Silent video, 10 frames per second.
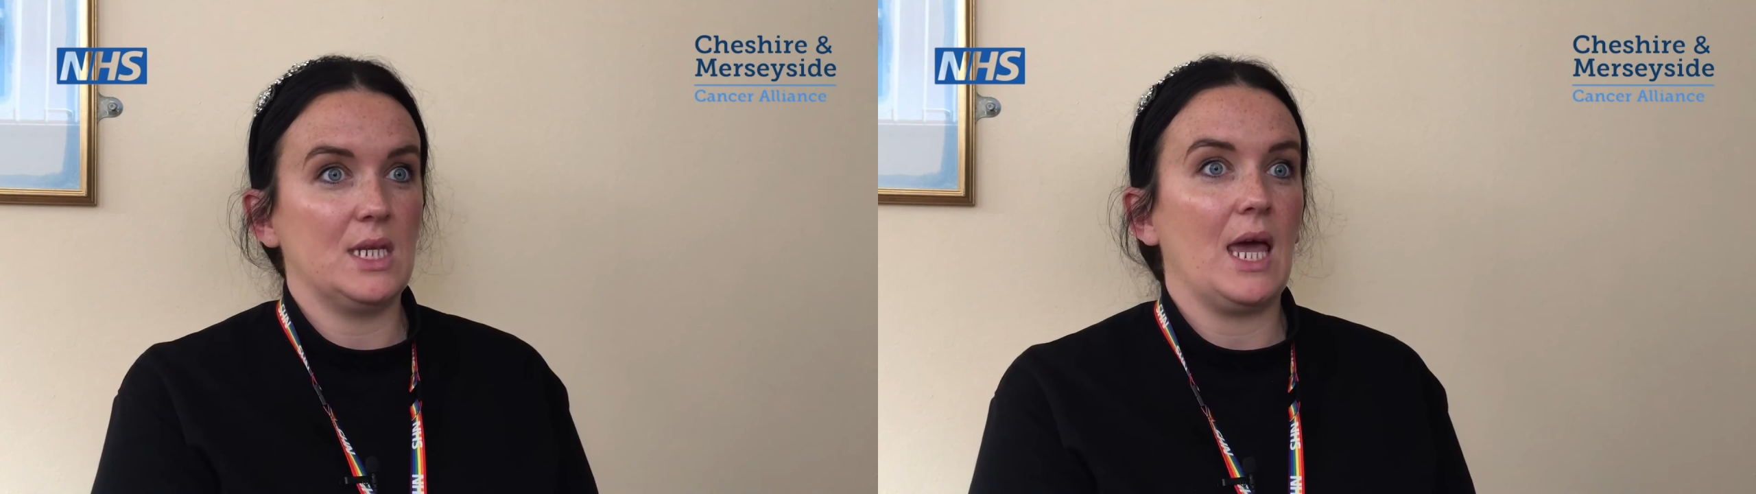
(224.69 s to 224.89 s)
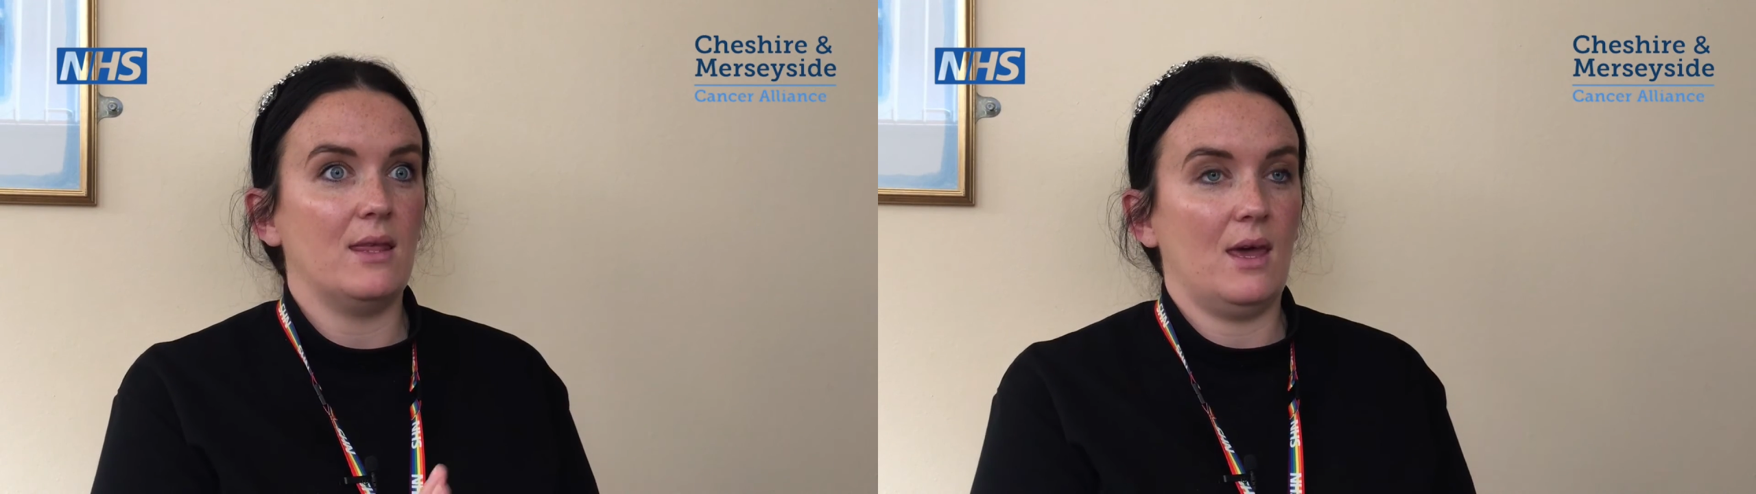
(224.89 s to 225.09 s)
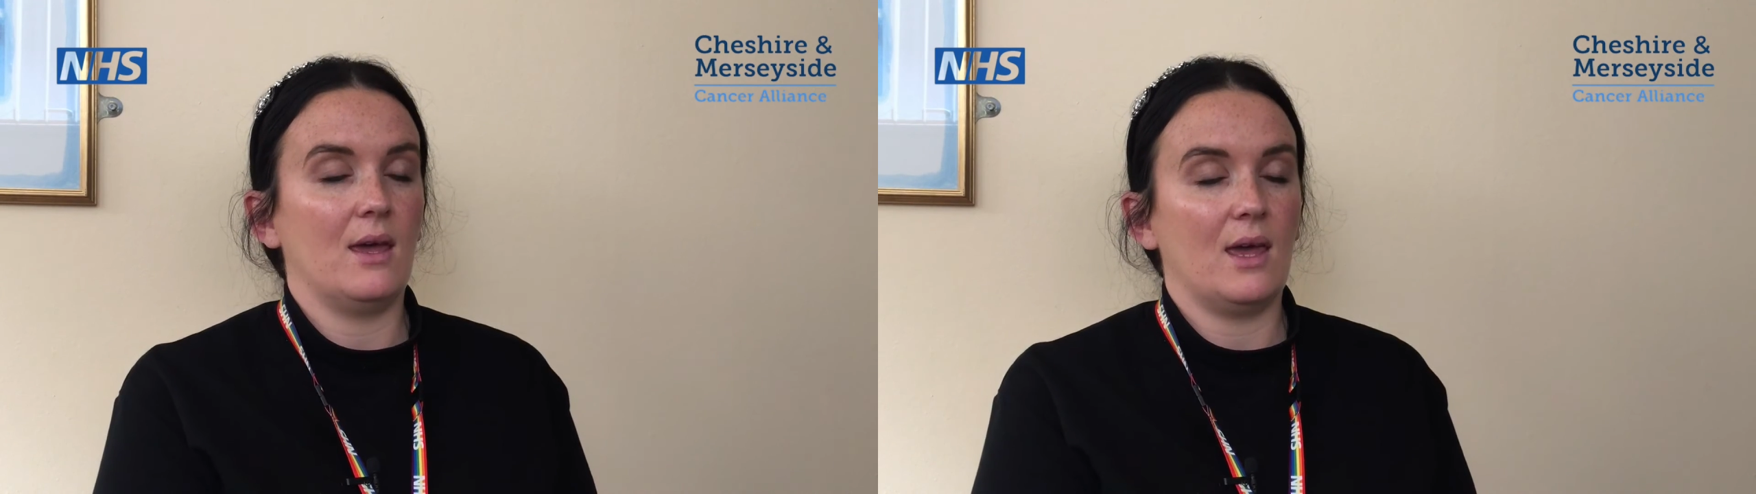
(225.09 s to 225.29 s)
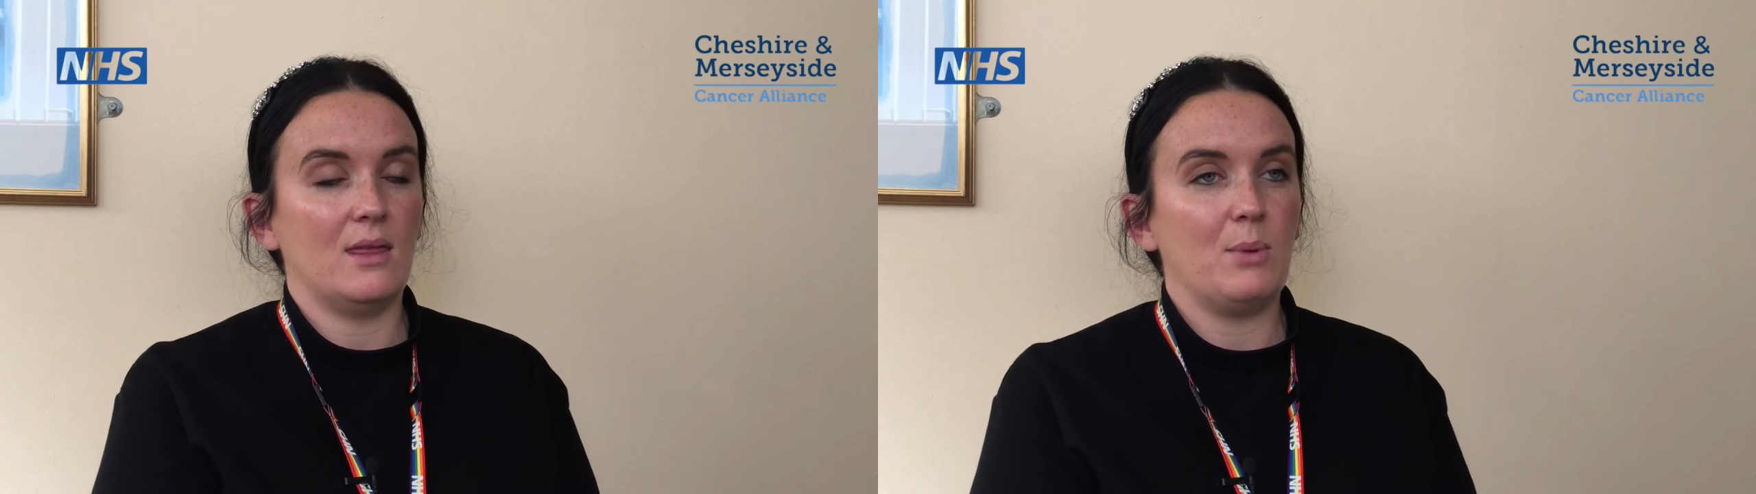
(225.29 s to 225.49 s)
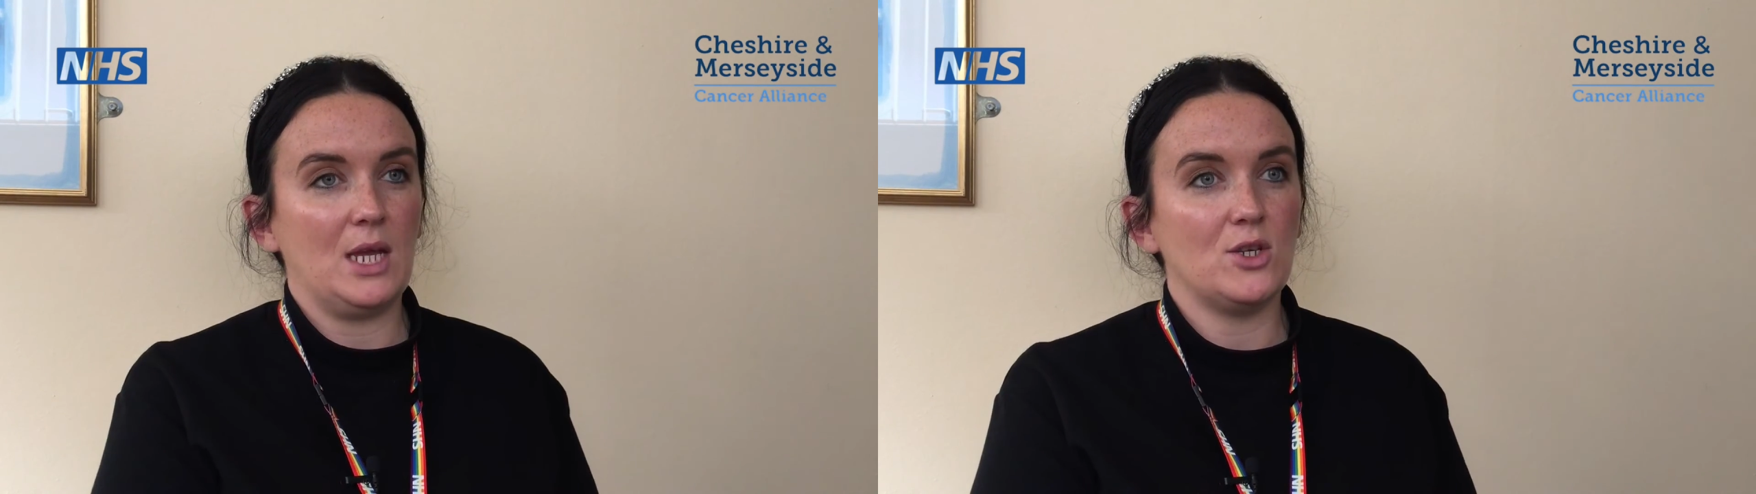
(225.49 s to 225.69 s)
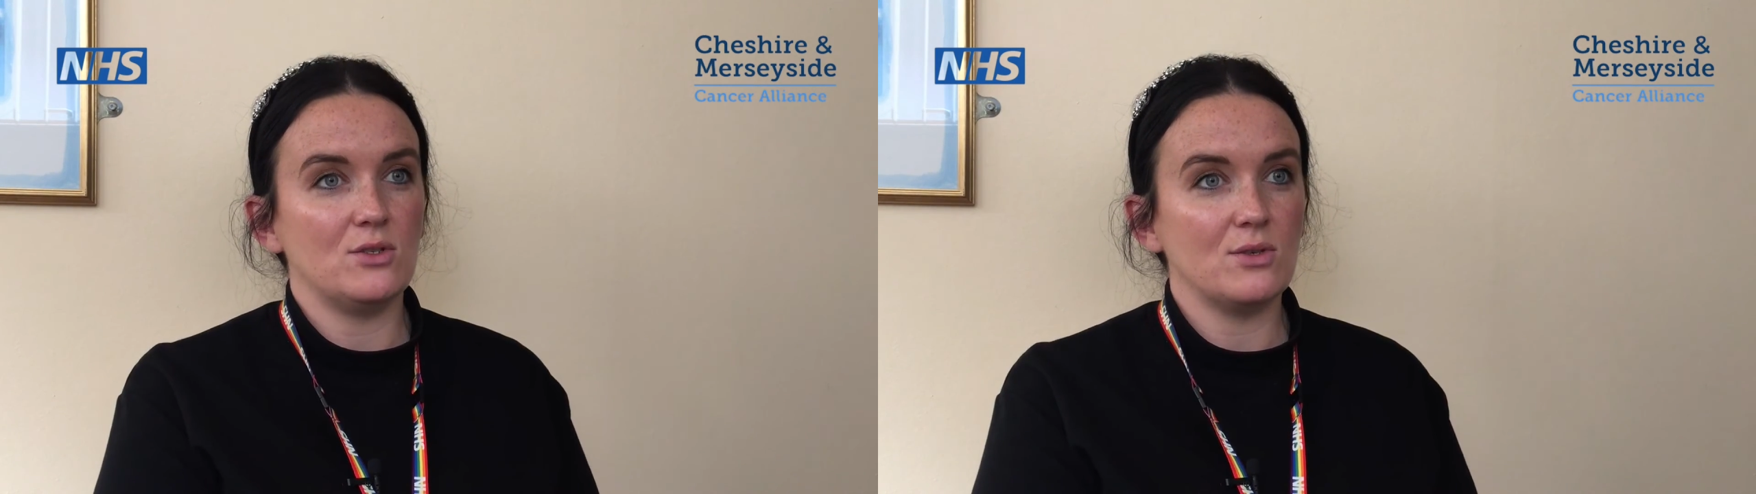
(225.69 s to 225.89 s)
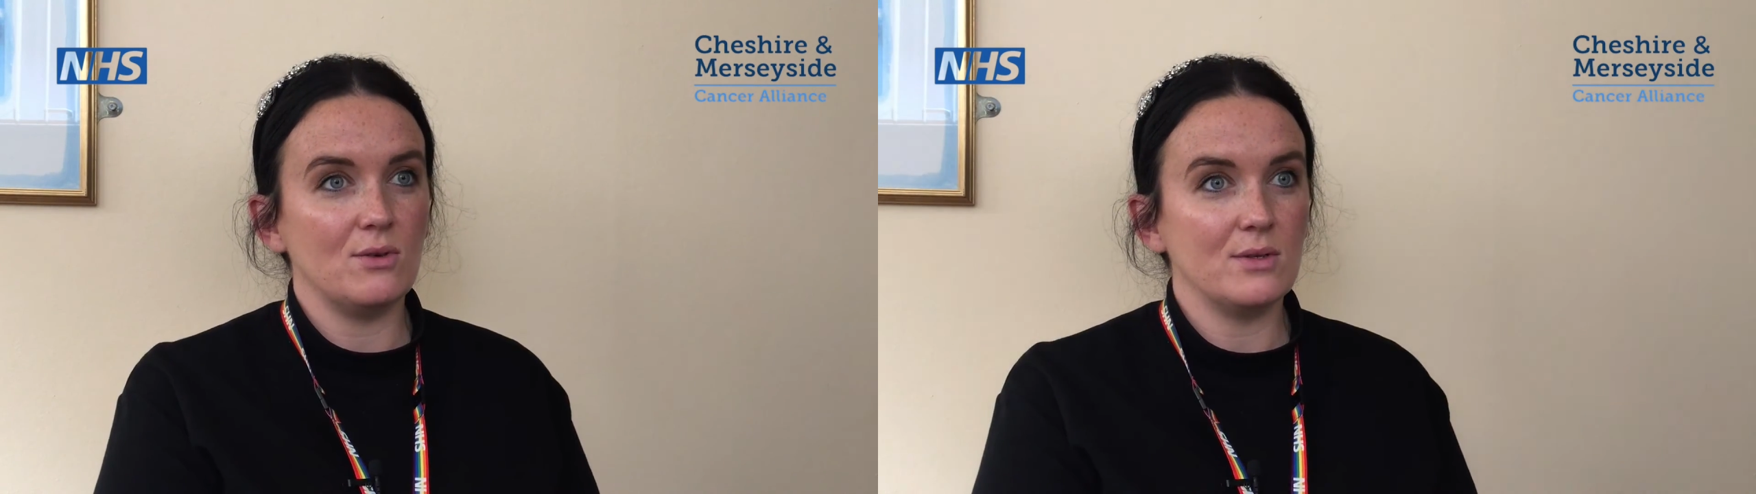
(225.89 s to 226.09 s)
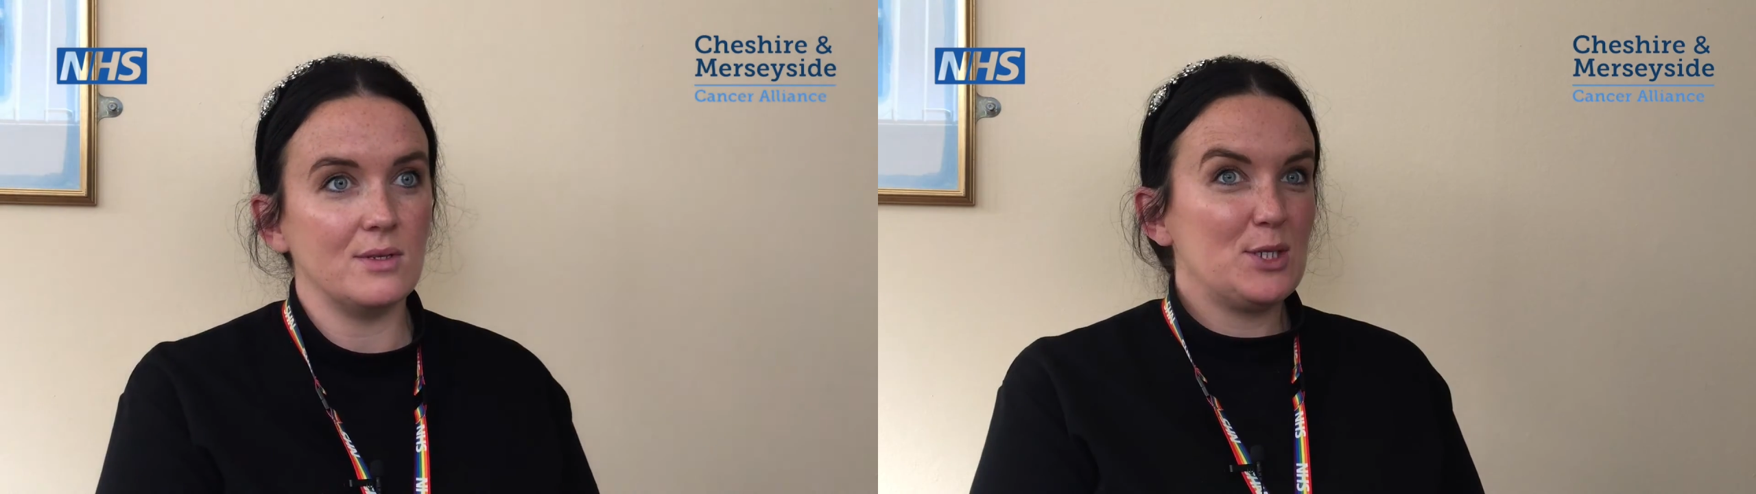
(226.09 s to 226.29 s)
together and get the patient
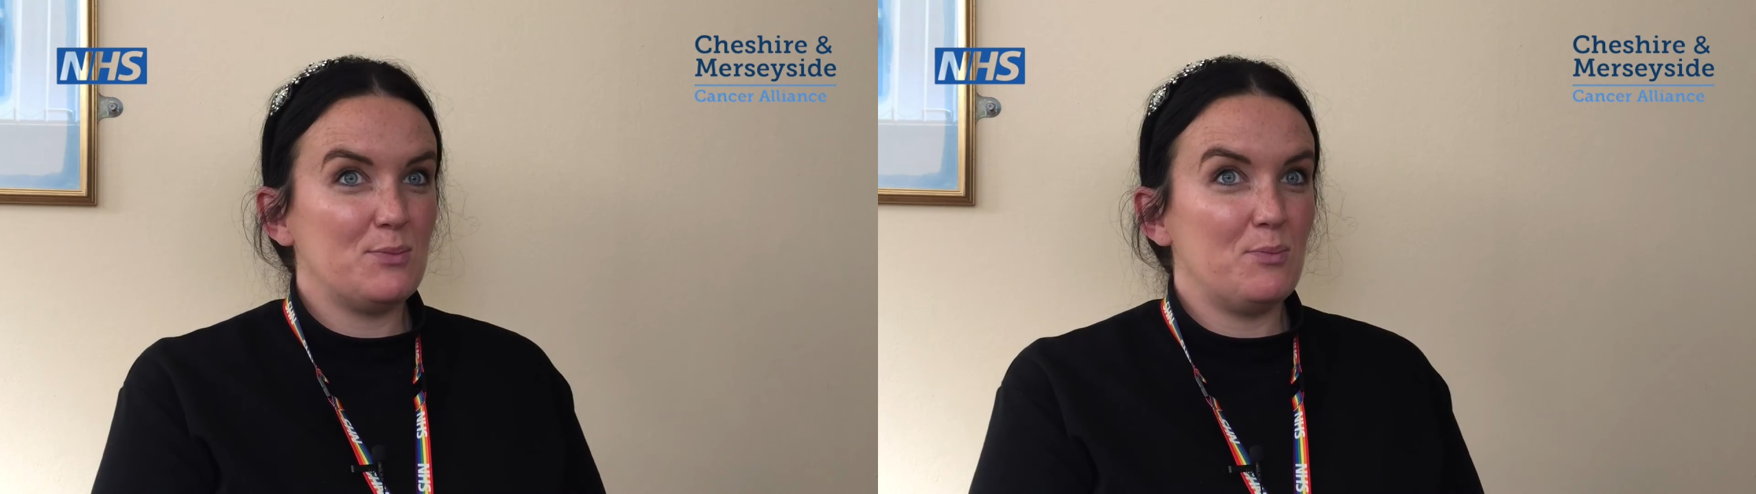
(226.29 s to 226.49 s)
sorted.